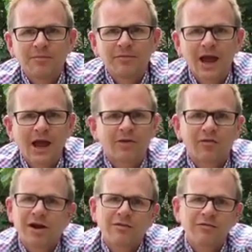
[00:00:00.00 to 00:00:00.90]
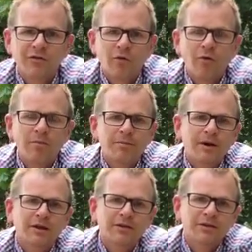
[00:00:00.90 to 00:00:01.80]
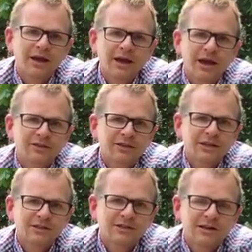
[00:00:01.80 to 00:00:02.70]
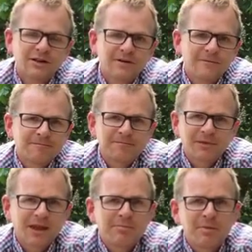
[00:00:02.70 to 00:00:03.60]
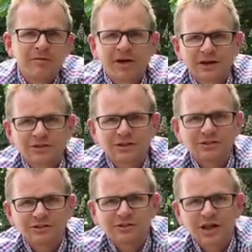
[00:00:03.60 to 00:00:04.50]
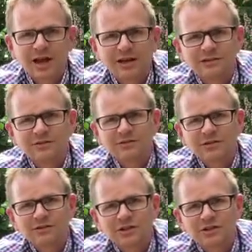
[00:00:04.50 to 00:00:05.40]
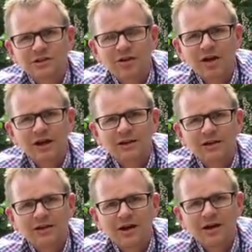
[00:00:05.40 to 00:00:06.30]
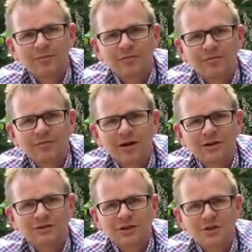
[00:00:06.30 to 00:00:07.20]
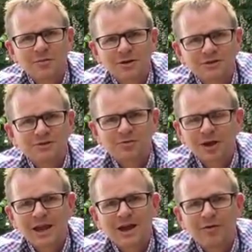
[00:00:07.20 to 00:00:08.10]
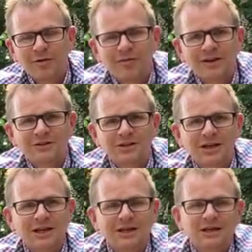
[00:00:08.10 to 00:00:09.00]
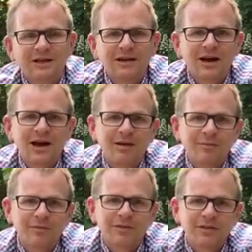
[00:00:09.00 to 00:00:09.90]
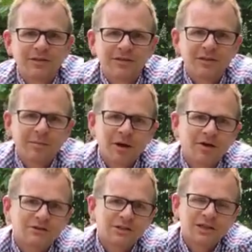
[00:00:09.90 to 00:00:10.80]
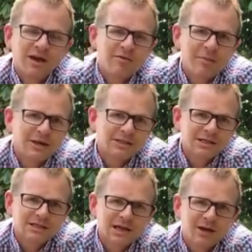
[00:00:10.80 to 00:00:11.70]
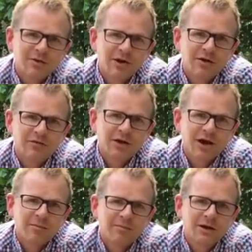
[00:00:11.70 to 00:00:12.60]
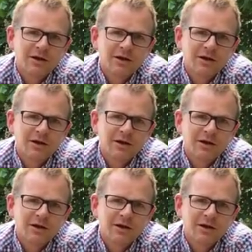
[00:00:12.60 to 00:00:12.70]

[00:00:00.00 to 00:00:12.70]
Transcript: They had great form, but they had these imperfections, and just like us humans, we heal eventually. The plants and their ability to heal and overcome,